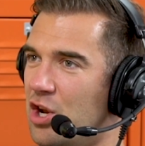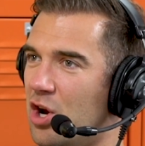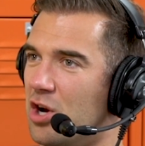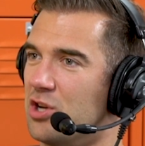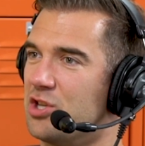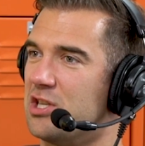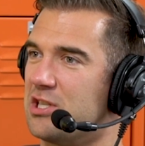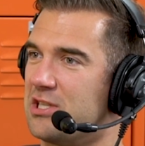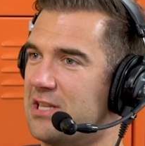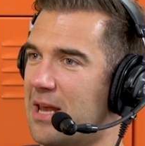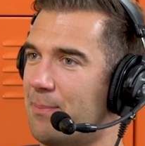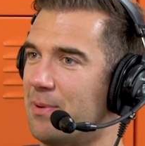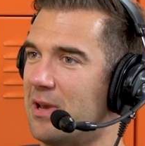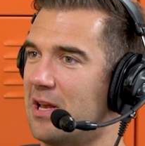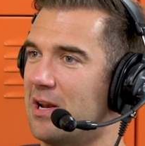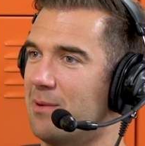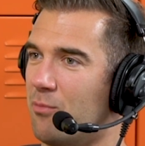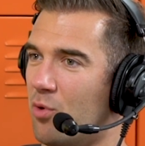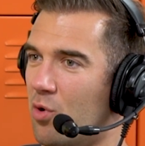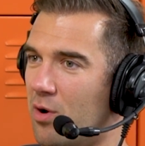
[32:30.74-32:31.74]
And yours is stepping
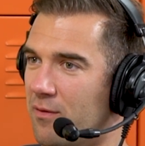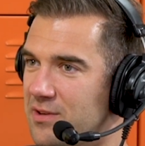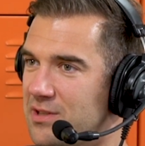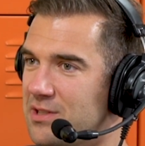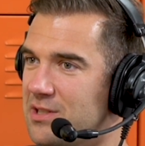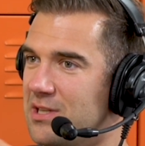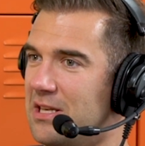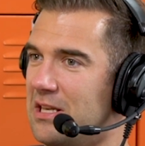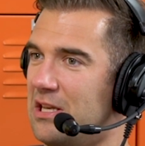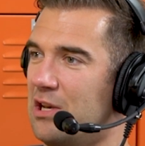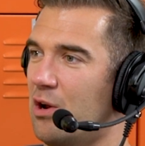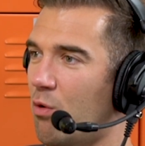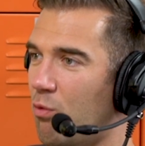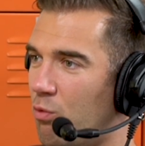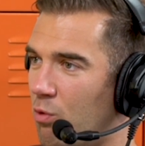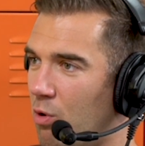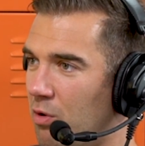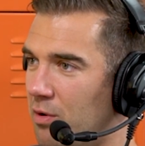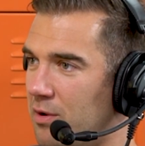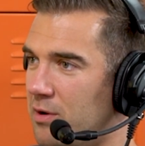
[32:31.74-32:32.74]
into more of a C E O
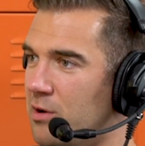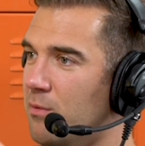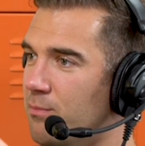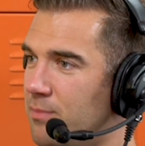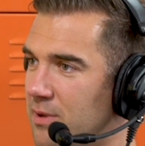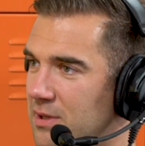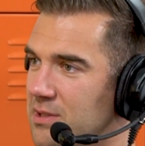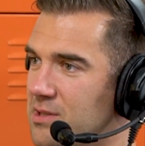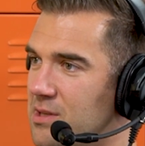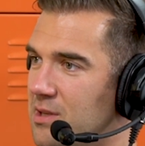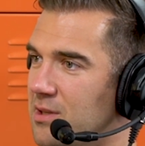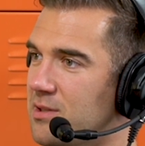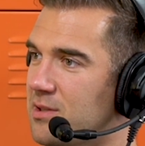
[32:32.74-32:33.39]
role in your business.